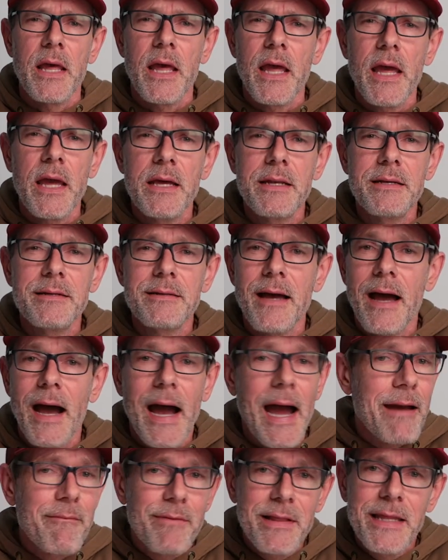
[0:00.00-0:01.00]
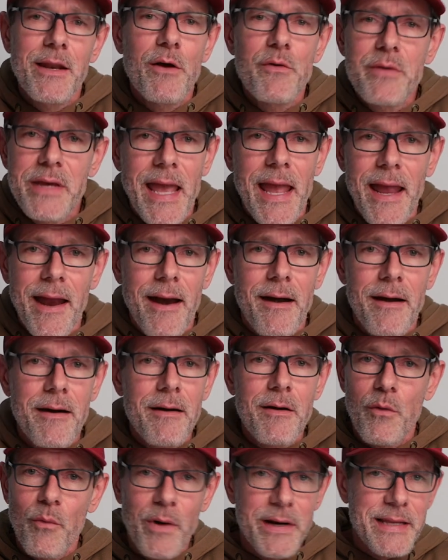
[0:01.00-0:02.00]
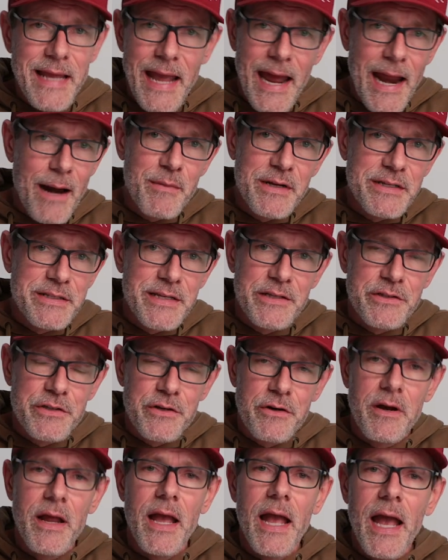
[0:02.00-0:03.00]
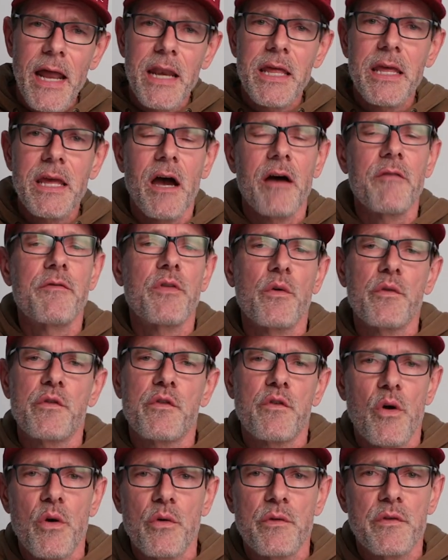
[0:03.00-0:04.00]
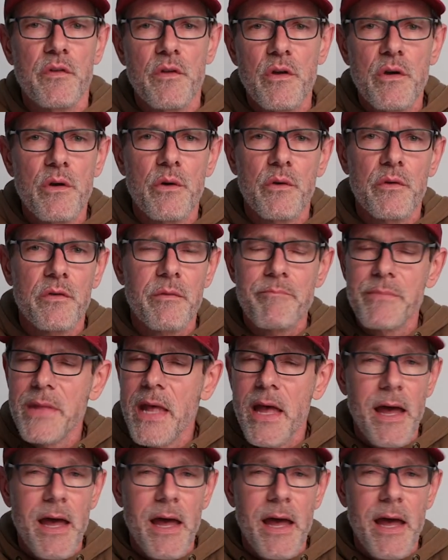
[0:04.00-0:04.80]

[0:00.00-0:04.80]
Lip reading: And I really don't care what camera sensor any of those drones use.